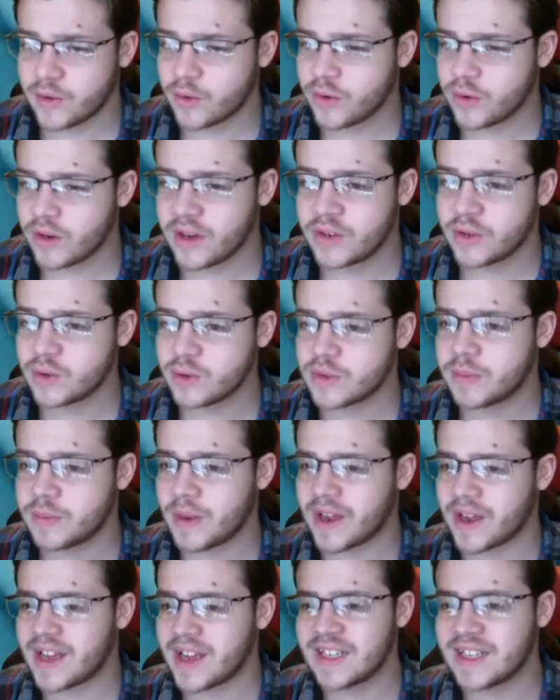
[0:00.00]
induced
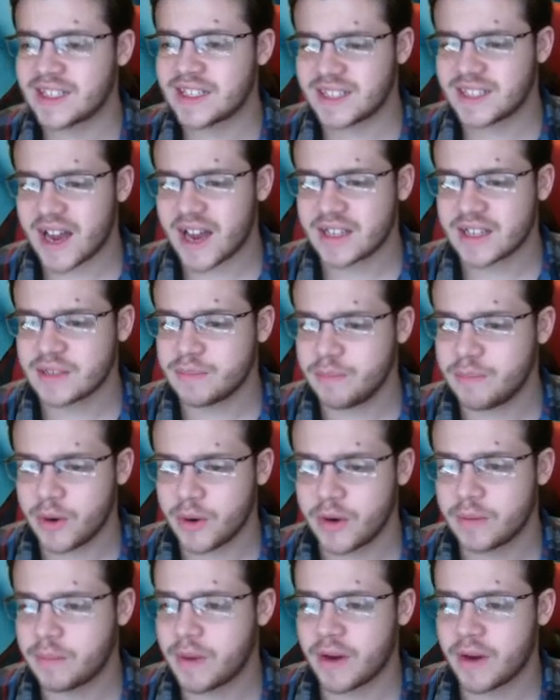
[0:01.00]
by any status,
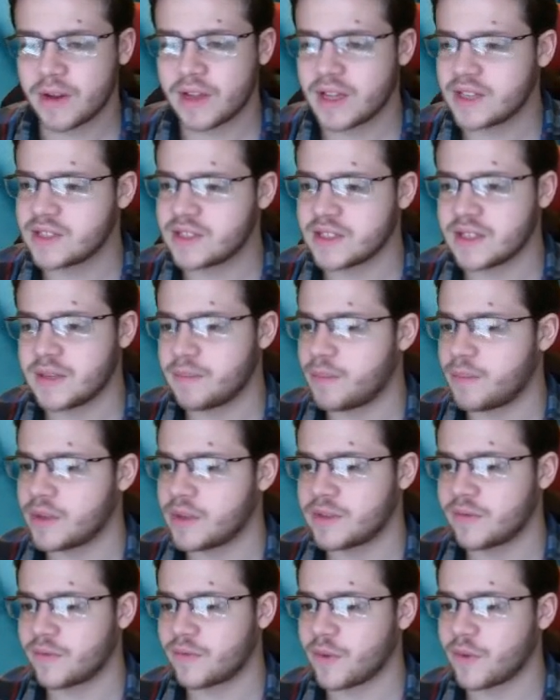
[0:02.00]
burn, paralyze, sleep,
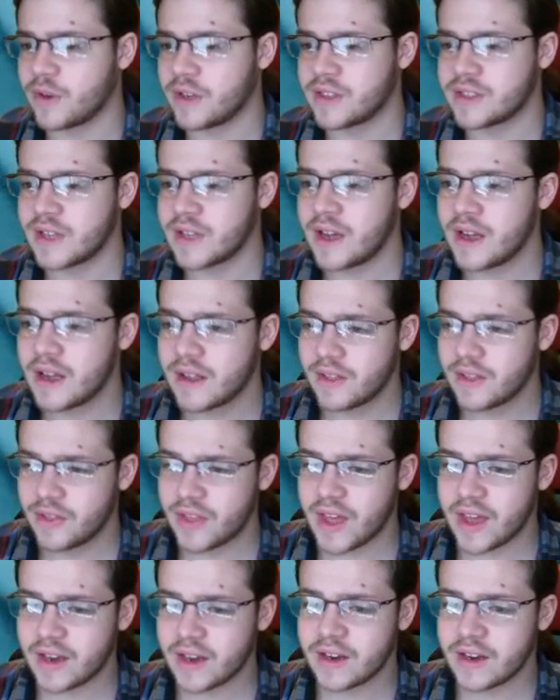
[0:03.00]
poison, freeze,
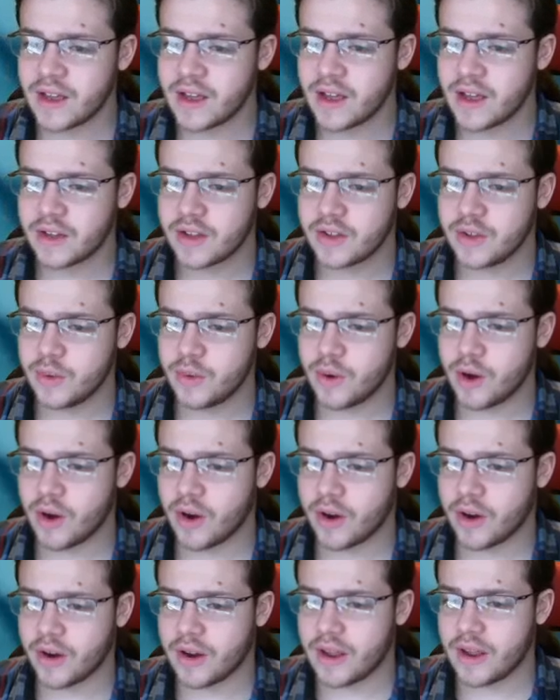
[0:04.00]
then you
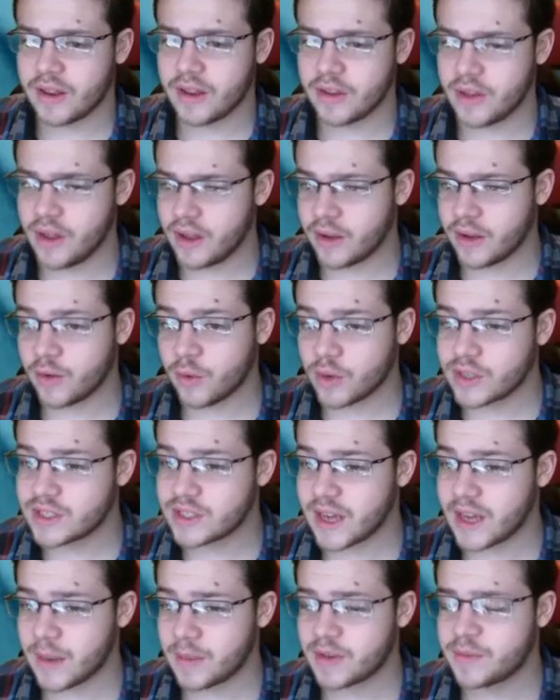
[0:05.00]
are increased
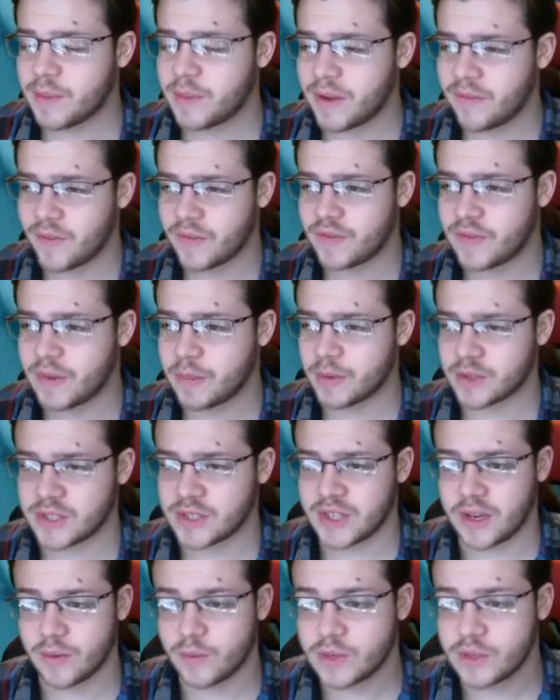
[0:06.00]
damage by
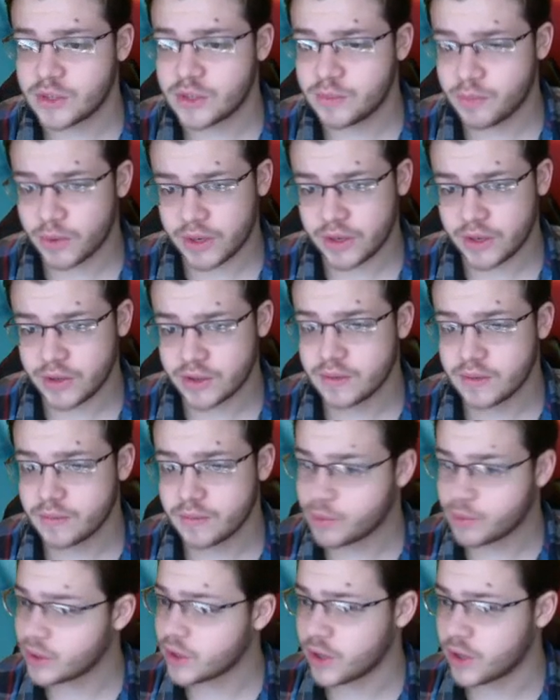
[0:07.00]
50%, which is pretty
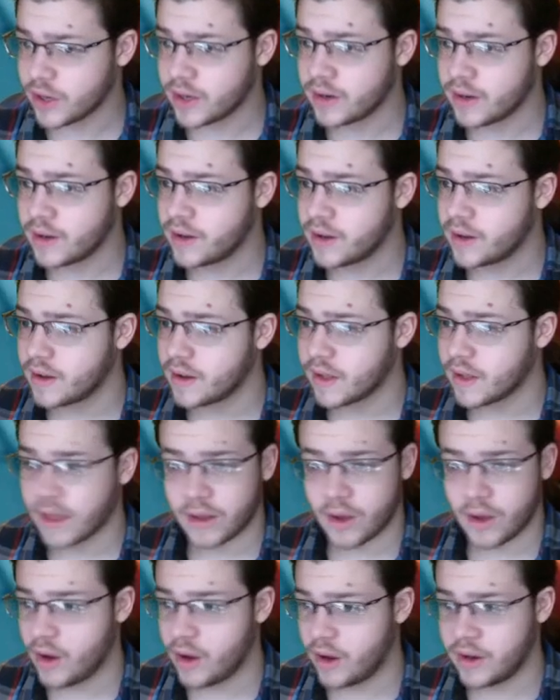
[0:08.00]
good. Like,
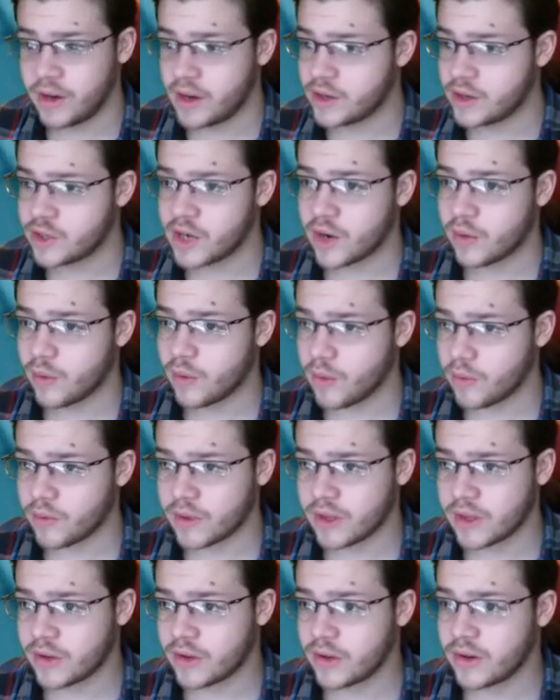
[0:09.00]
in general,
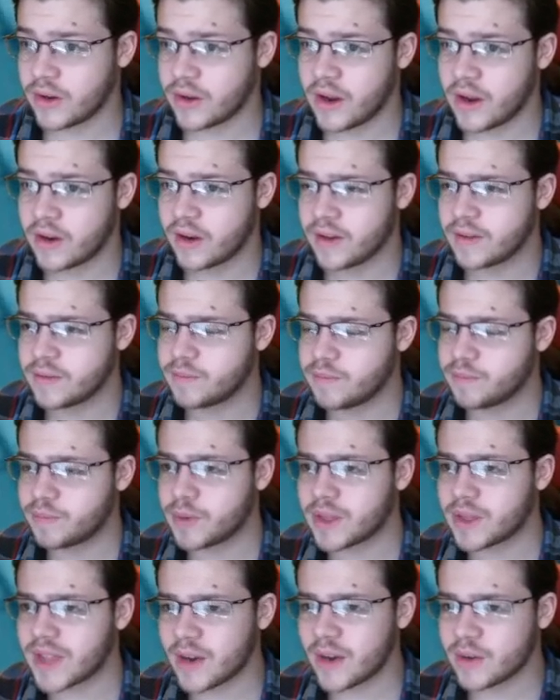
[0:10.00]
really good. And
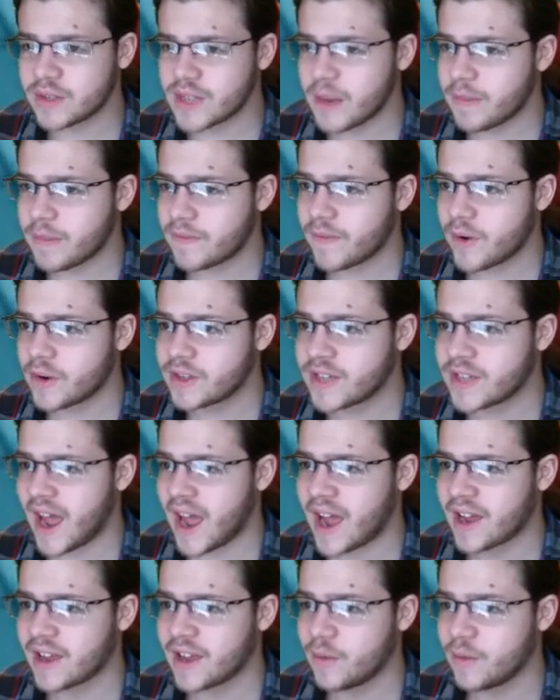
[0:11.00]
put that on top of our
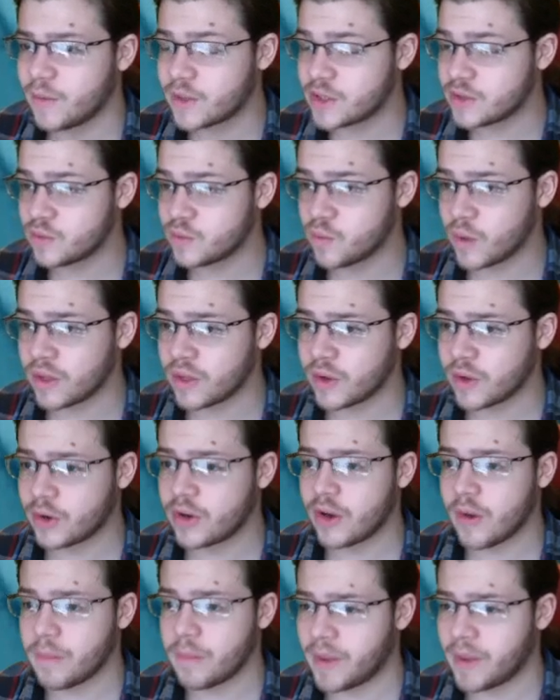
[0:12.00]
attack, which is 130,
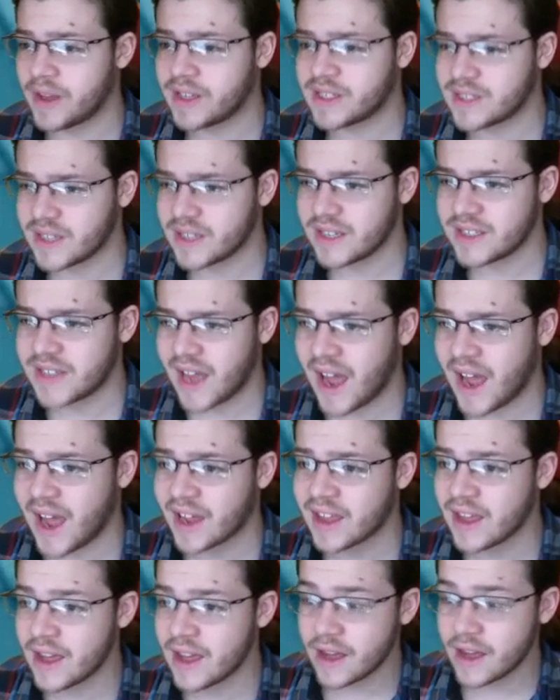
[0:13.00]
our base attack,
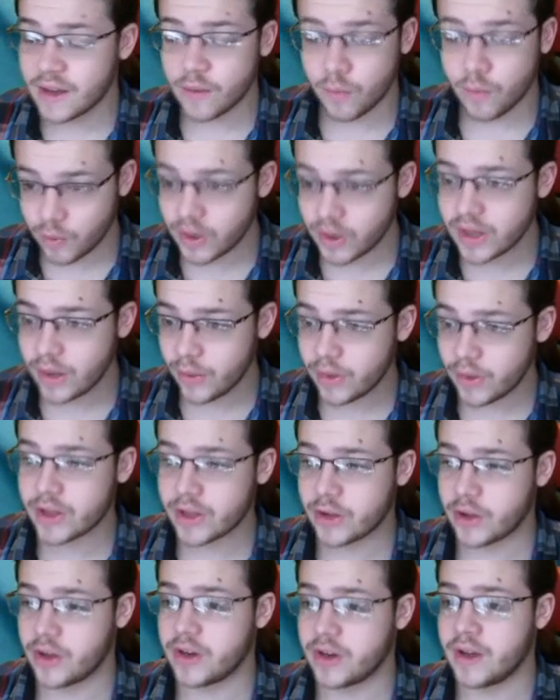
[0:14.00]
really
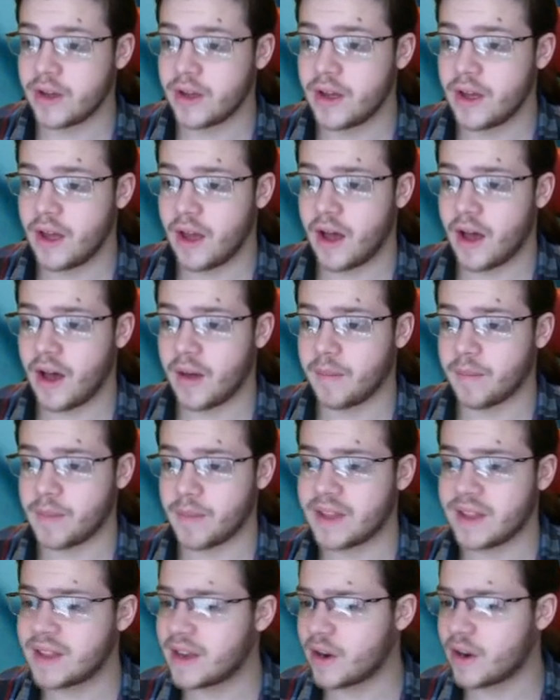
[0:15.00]
good.
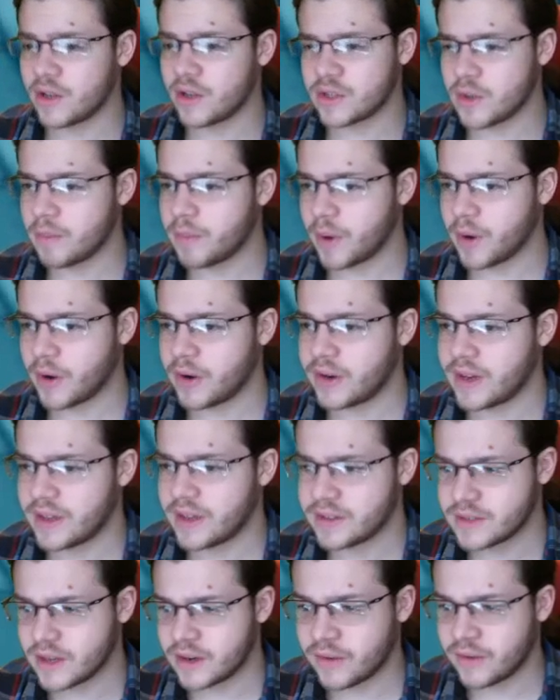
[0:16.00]
And then also burn
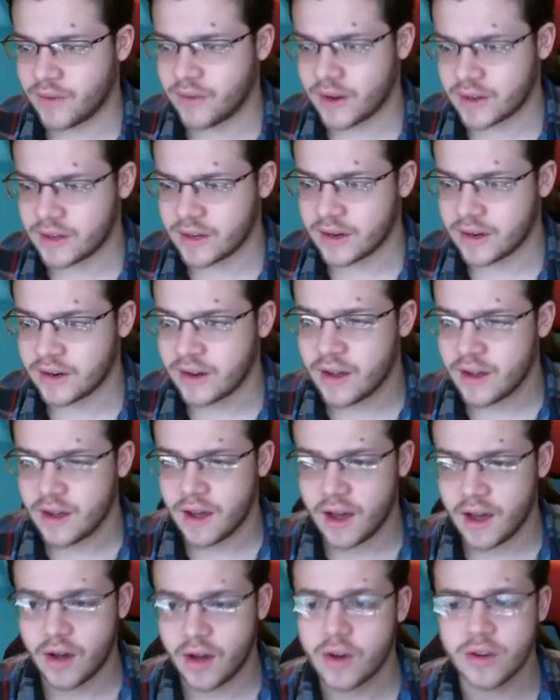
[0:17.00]
is unaffected,
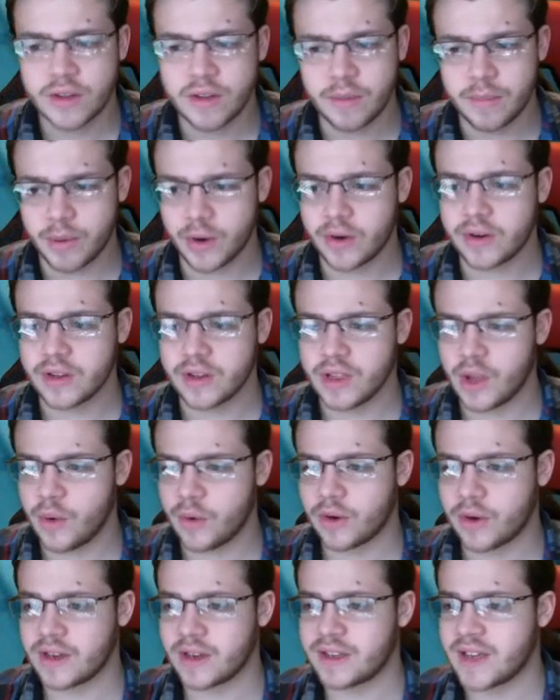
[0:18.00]
or the burn
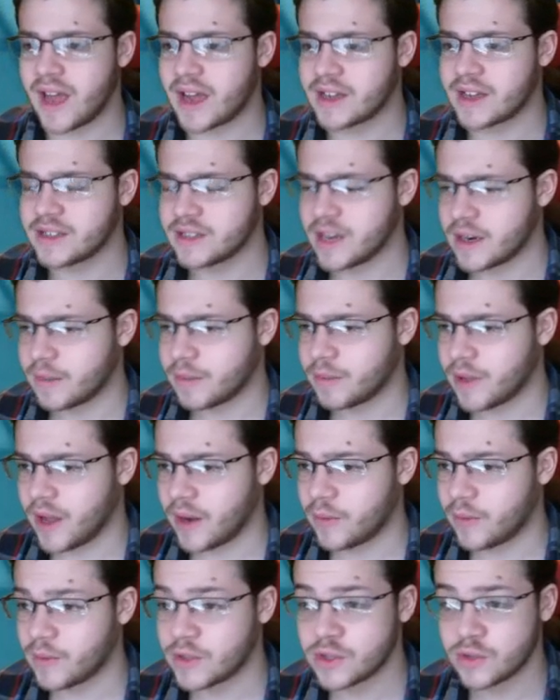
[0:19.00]
lowering attack is not
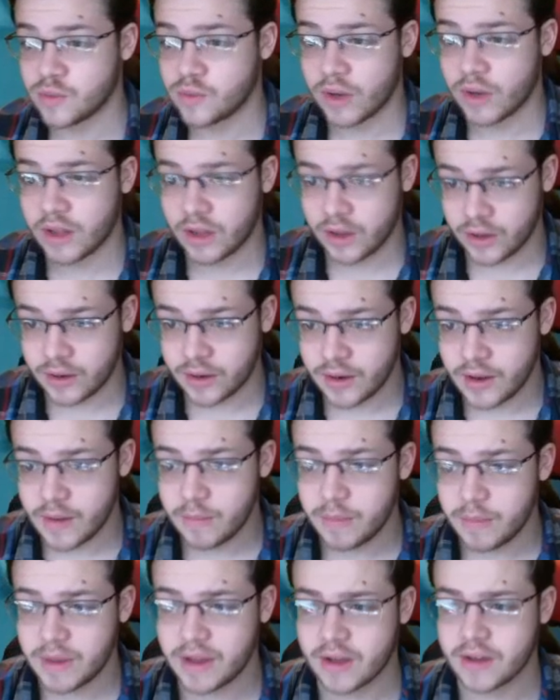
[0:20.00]
applied, which is really good
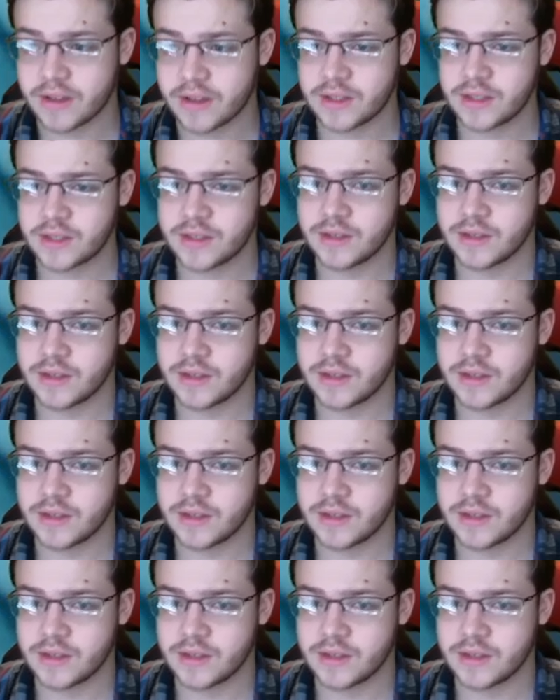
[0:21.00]
because